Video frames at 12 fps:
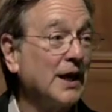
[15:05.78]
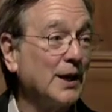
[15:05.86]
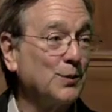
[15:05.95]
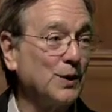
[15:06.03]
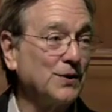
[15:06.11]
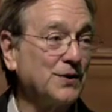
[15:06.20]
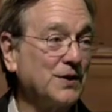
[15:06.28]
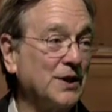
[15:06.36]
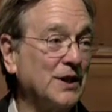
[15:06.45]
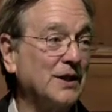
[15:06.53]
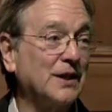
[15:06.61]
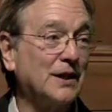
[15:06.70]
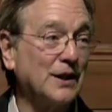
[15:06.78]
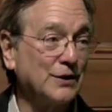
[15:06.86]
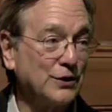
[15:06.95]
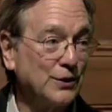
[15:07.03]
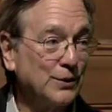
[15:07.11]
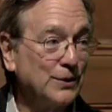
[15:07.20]
and we'll see
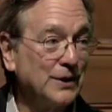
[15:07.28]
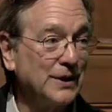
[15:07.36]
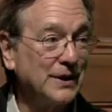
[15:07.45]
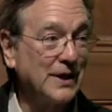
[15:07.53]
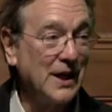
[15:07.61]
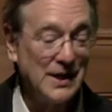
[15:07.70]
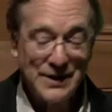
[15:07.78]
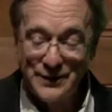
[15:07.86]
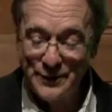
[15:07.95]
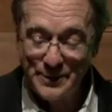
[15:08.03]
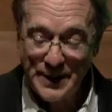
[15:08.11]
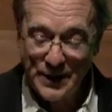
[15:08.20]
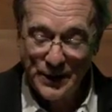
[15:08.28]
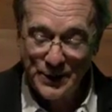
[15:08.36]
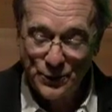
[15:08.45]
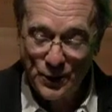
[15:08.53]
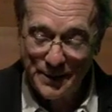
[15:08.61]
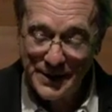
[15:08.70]
soon in the case of a
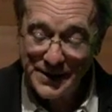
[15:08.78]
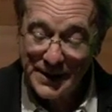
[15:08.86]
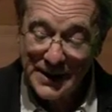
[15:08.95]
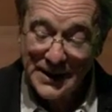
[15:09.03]
married woman.